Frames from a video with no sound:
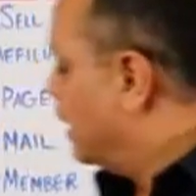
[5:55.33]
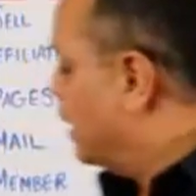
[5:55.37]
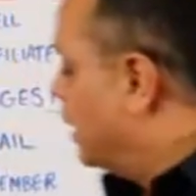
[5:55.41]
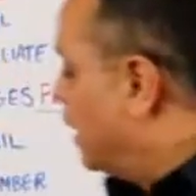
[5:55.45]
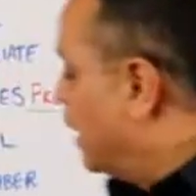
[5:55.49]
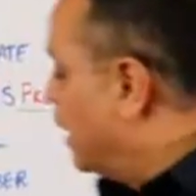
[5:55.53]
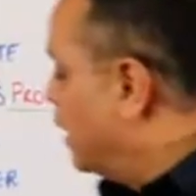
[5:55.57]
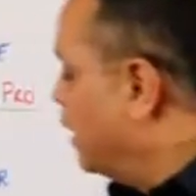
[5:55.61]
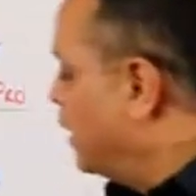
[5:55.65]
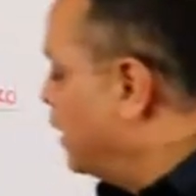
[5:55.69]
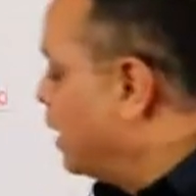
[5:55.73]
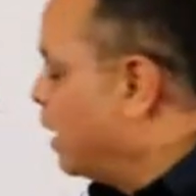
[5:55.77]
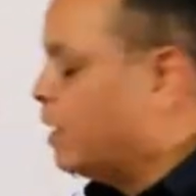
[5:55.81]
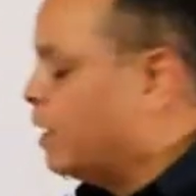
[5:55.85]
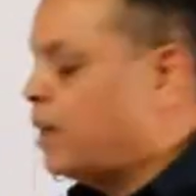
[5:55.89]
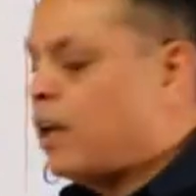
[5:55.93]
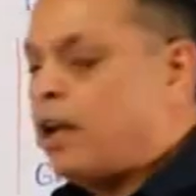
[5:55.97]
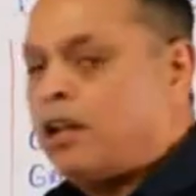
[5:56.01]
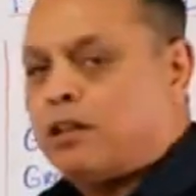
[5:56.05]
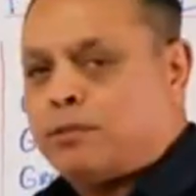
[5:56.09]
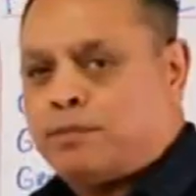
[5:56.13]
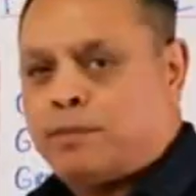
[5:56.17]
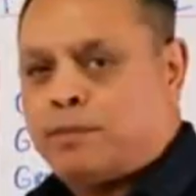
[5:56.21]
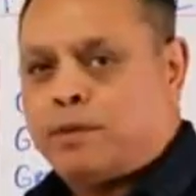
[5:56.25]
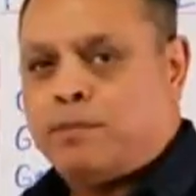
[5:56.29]

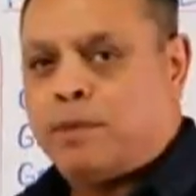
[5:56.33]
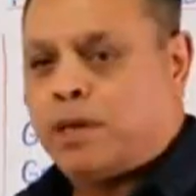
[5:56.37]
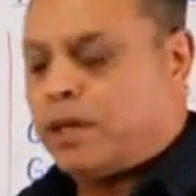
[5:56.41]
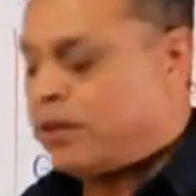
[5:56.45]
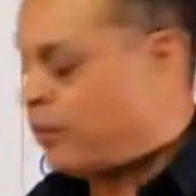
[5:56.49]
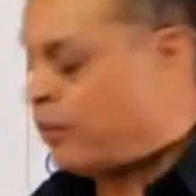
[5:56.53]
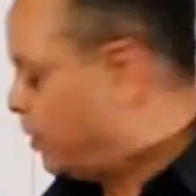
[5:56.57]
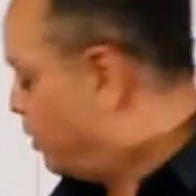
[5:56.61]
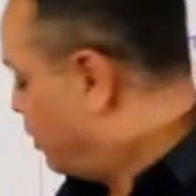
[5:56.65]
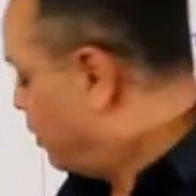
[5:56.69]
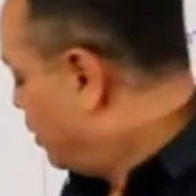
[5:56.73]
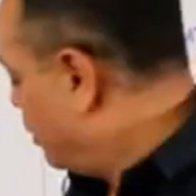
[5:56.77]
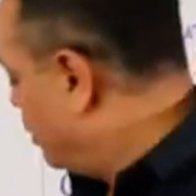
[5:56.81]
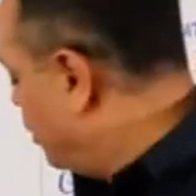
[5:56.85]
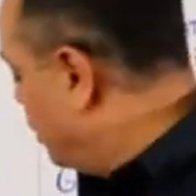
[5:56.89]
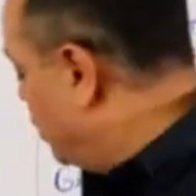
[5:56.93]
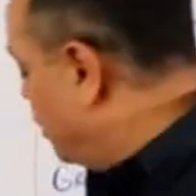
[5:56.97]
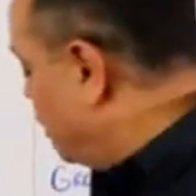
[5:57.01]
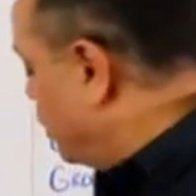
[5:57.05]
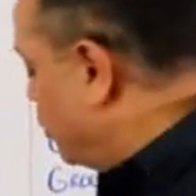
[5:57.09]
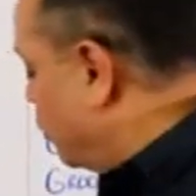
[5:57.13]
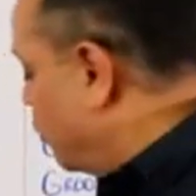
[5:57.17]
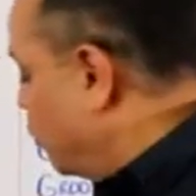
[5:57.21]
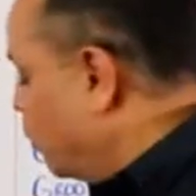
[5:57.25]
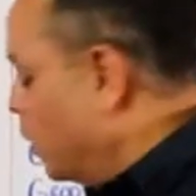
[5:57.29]
$99 per month,
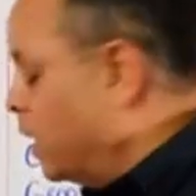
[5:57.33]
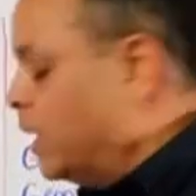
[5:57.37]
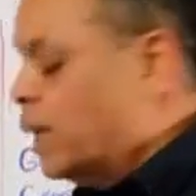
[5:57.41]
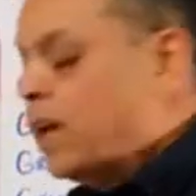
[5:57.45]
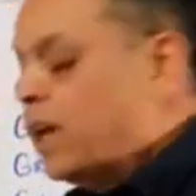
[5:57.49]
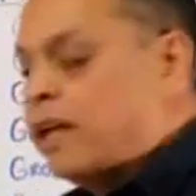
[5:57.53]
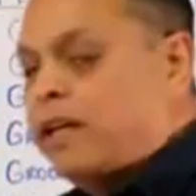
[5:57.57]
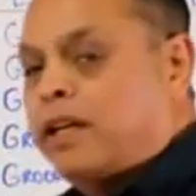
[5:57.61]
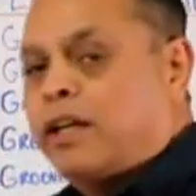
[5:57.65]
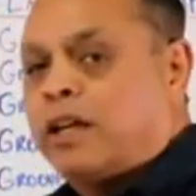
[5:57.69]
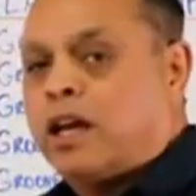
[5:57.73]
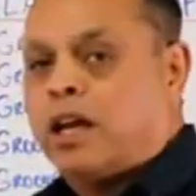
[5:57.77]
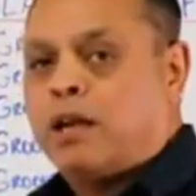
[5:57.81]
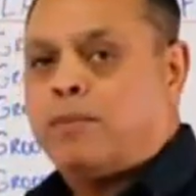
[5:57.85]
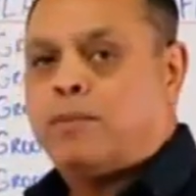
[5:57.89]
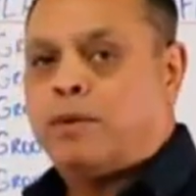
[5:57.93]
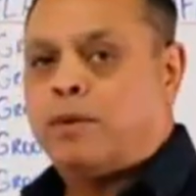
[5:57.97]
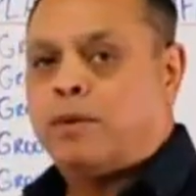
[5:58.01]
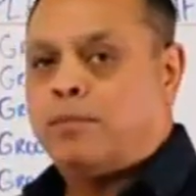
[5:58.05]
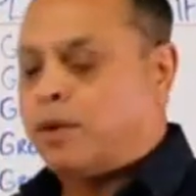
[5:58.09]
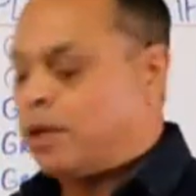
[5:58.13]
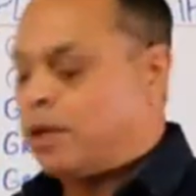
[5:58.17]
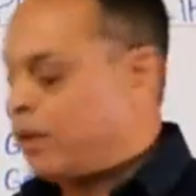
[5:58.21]
$199 per